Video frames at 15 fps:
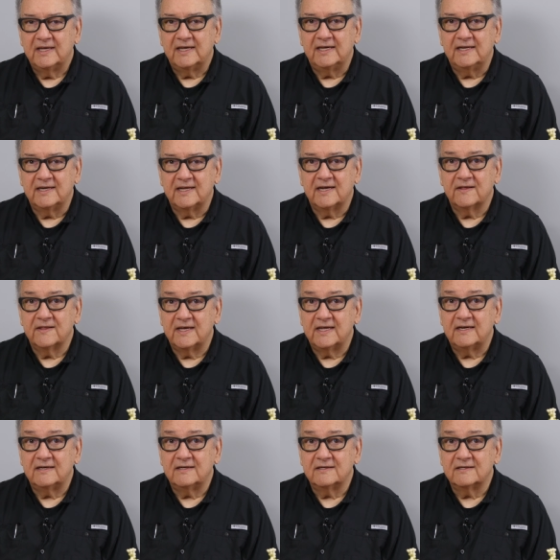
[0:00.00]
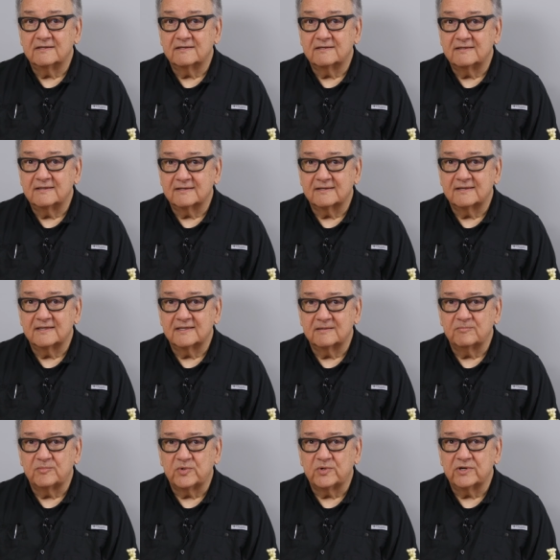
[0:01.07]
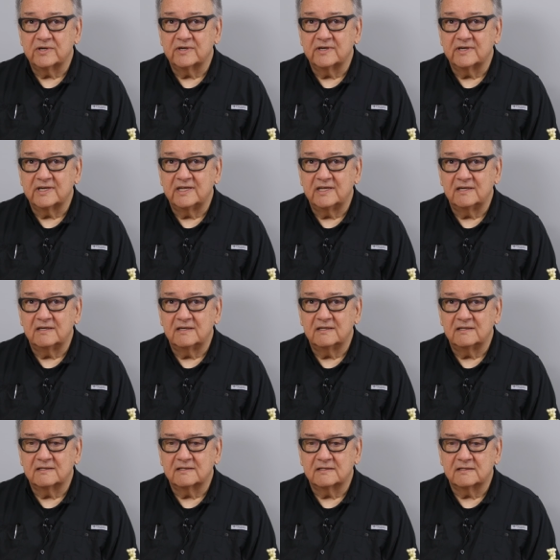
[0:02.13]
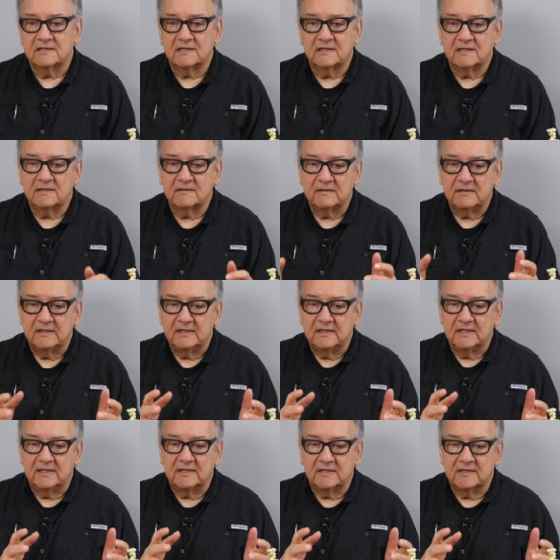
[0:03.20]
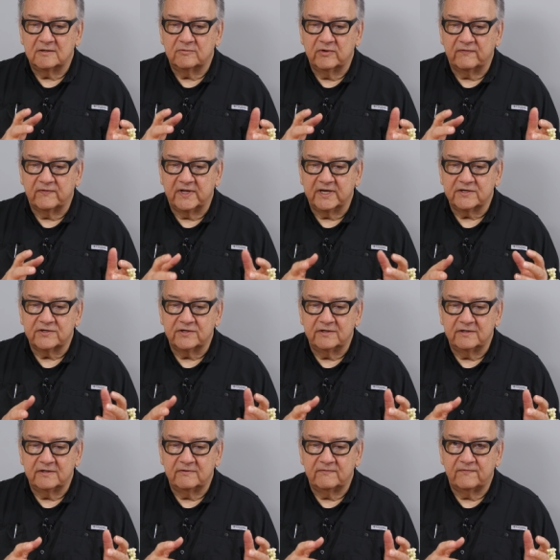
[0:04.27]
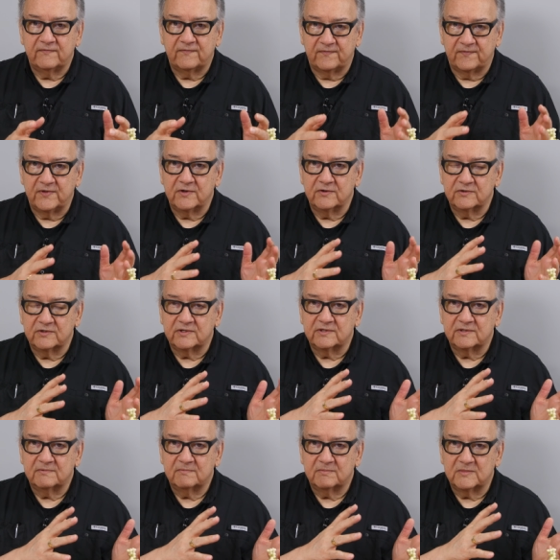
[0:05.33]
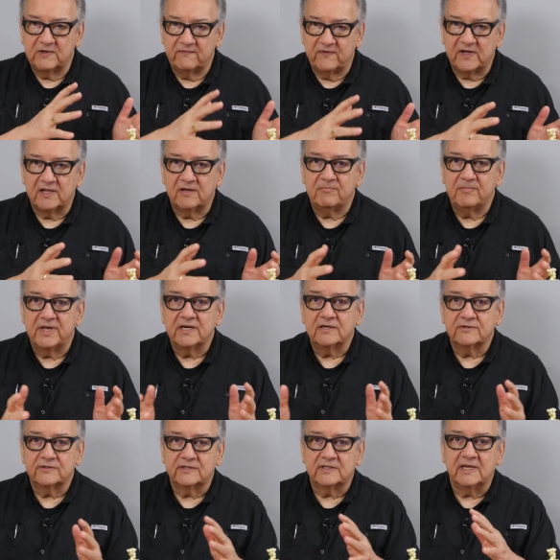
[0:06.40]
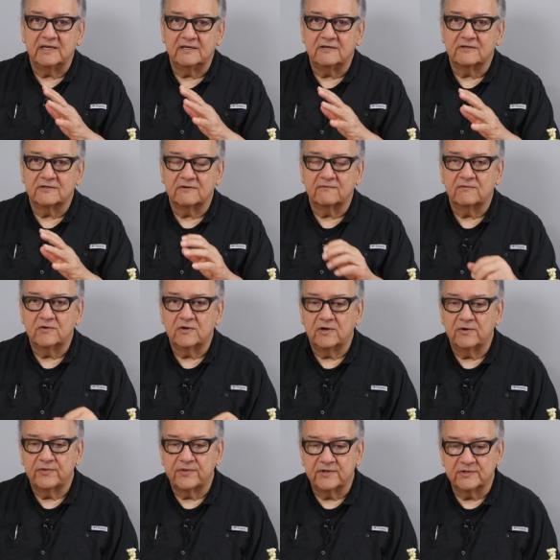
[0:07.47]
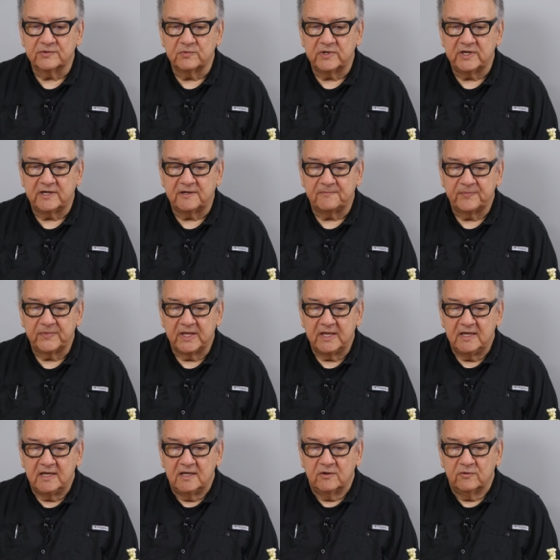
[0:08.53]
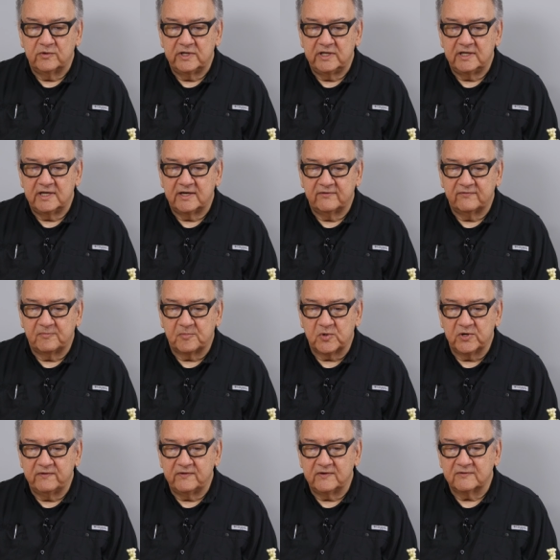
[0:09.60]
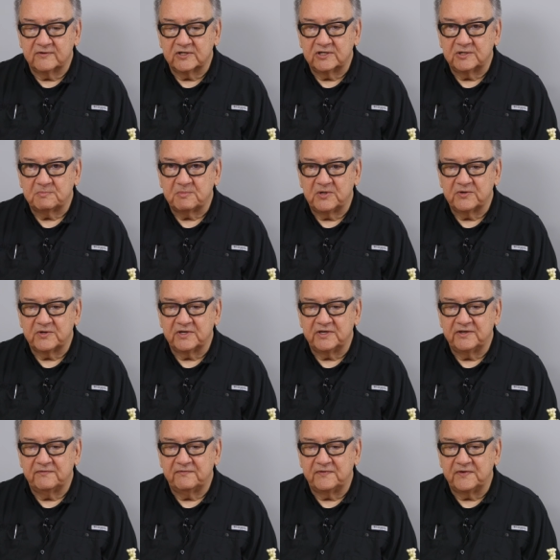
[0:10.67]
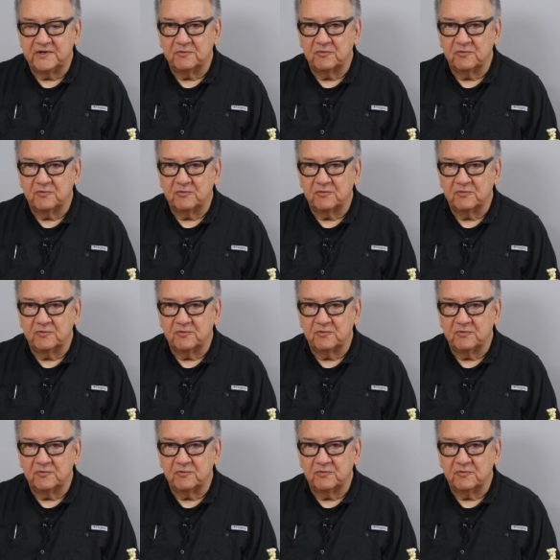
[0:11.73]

and how that is just as important and it's uh, a reflection of those developmental stages of growth as well. We have previously spoken of uh,